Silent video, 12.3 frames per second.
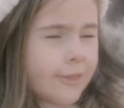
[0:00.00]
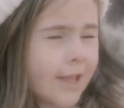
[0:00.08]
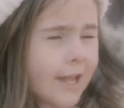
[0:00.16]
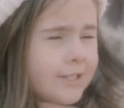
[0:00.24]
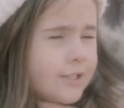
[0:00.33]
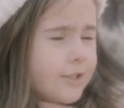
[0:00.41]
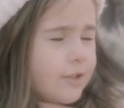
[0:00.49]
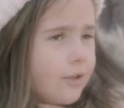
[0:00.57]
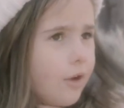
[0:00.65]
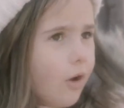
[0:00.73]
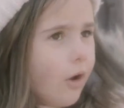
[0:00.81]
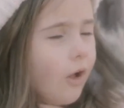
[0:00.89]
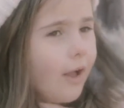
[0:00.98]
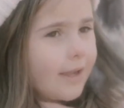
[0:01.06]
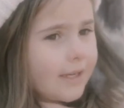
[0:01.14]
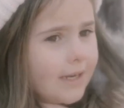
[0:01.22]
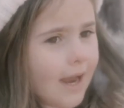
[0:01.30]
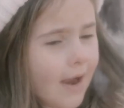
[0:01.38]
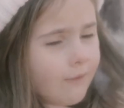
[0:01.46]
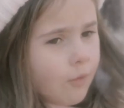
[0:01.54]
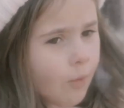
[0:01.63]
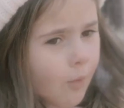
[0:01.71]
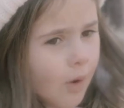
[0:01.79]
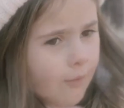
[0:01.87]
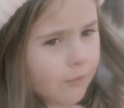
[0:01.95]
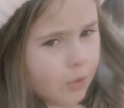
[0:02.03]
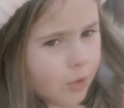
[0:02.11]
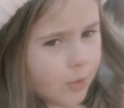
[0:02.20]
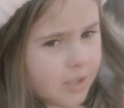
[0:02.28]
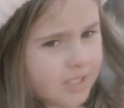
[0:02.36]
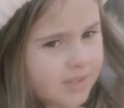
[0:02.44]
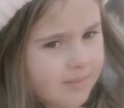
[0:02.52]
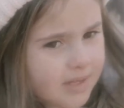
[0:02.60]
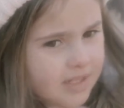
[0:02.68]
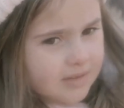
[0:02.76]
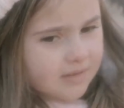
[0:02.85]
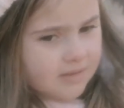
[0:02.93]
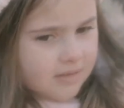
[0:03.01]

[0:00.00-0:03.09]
That's all I can ever want for Christmas.